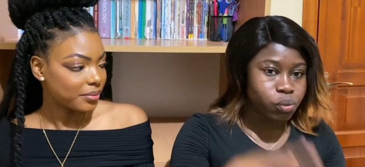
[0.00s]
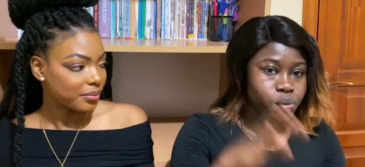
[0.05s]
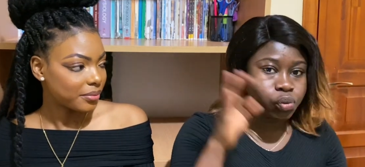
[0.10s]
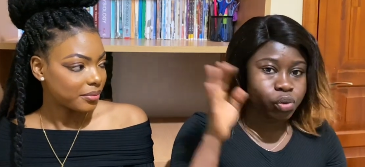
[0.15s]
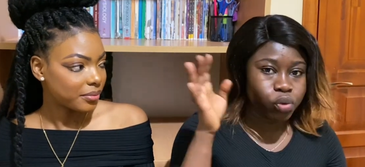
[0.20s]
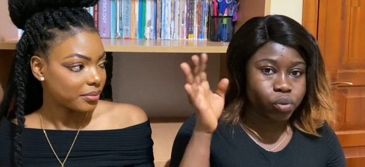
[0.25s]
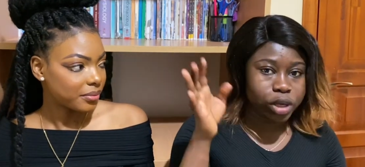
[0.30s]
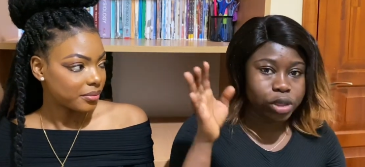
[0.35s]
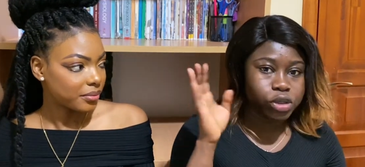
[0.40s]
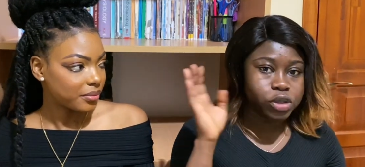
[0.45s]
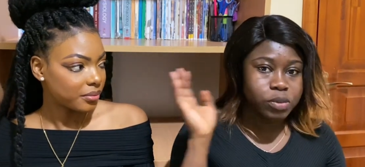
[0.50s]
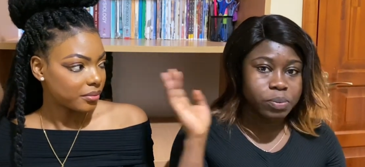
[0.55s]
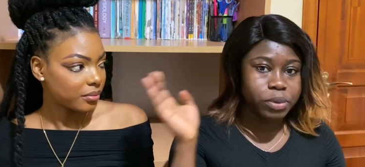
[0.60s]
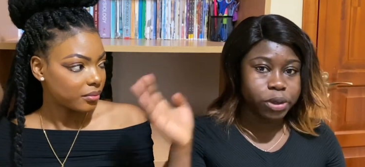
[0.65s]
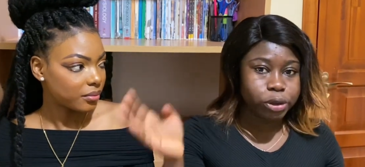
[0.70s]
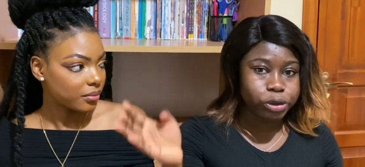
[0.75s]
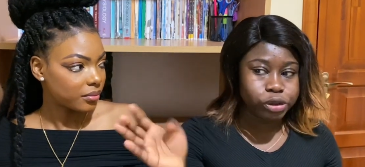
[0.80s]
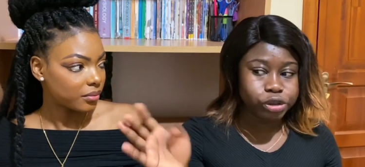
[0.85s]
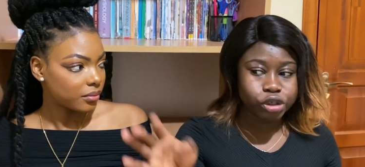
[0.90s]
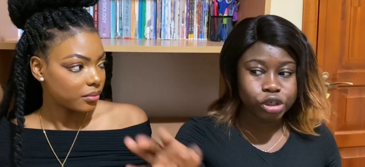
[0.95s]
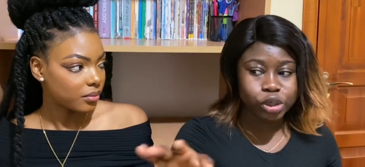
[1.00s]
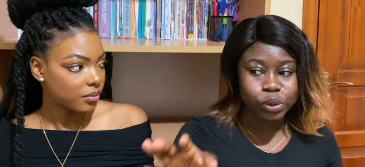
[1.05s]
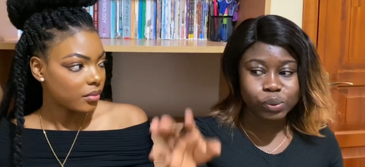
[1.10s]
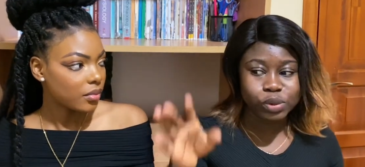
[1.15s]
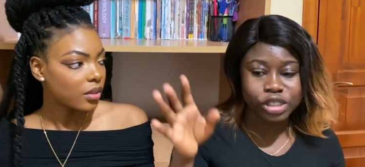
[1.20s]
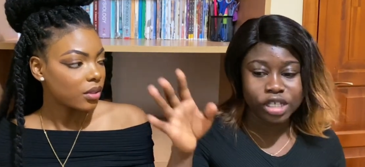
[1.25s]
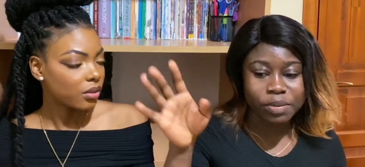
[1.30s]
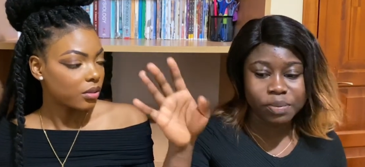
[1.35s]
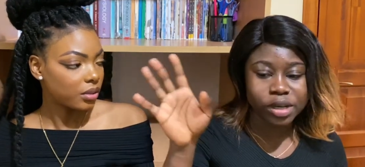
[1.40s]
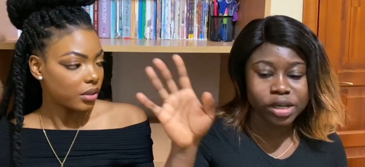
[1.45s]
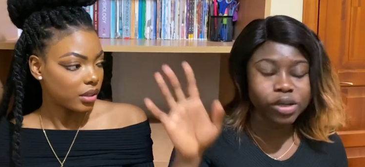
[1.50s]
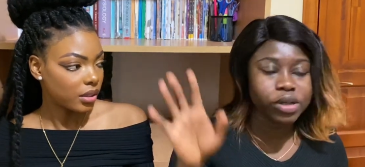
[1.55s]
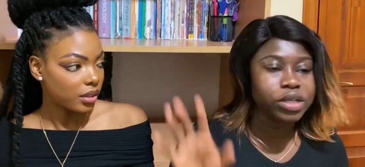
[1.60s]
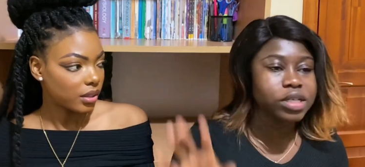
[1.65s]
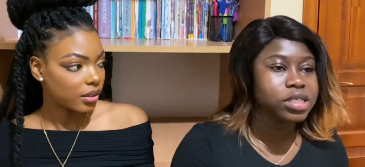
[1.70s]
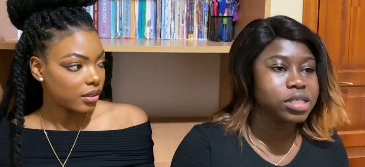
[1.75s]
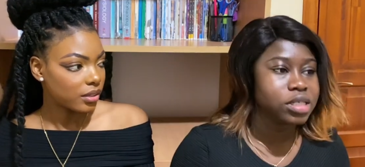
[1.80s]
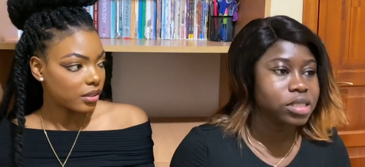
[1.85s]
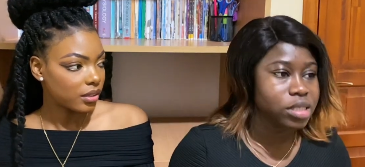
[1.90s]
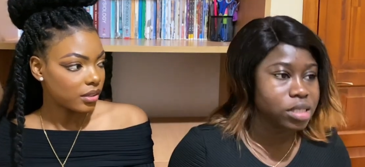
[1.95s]
Speaker 1: we went to Belgium, Germany, all
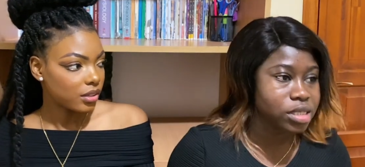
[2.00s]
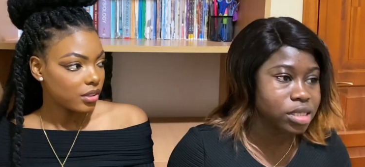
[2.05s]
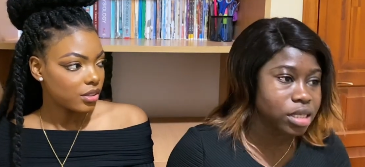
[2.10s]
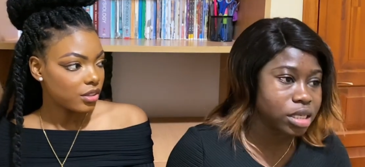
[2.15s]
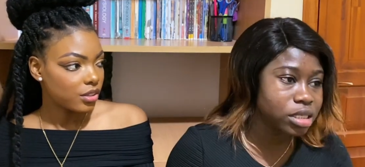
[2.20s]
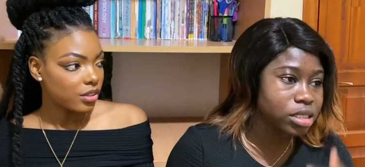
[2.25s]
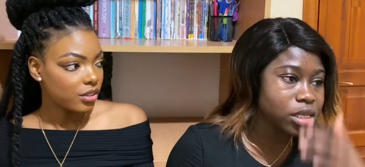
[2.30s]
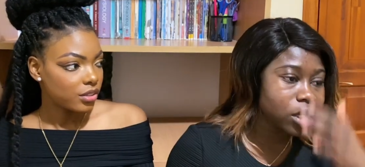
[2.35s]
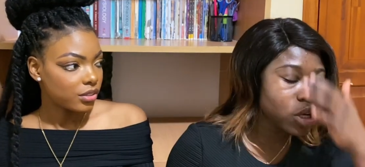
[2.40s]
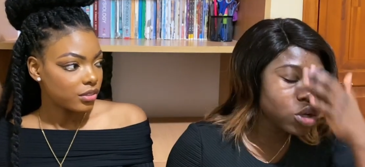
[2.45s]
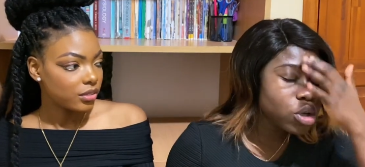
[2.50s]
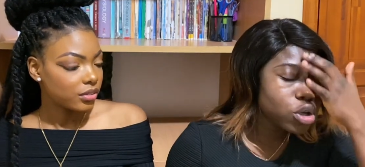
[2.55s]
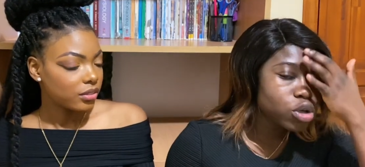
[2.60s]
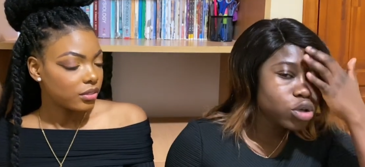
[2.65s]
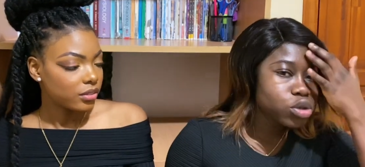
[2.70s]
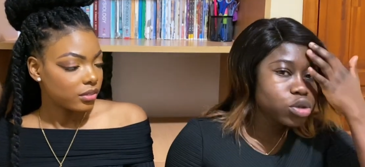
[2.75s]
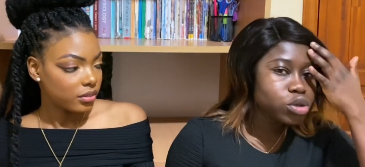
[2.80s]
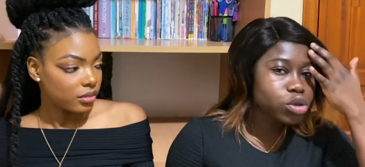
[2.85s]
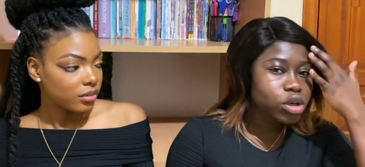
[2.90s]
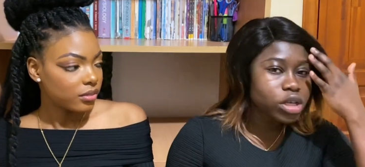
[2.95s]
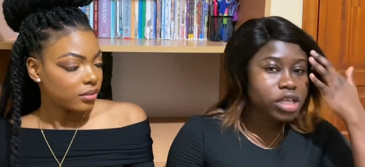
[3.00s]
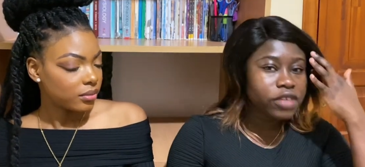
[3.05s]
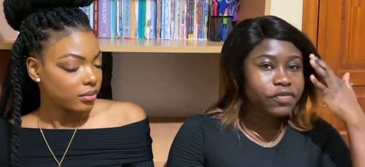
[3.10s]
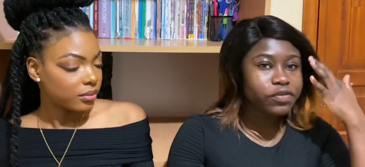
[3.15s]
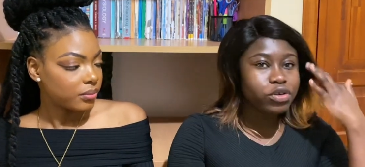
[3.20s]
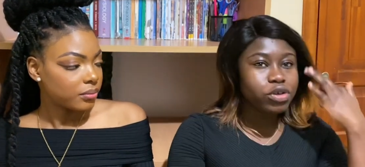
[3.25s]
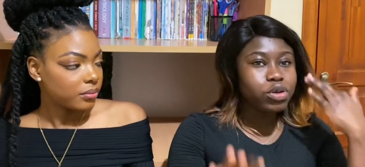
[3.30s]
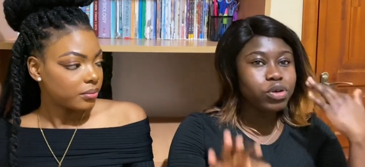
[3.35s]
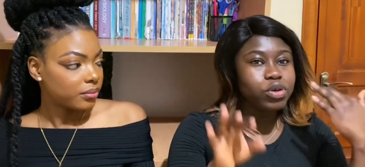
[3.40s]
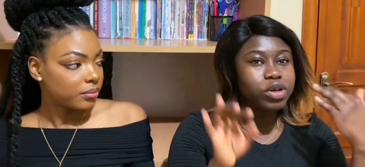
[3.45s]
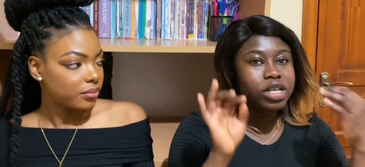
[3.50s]
these things. Yes. So if you don't know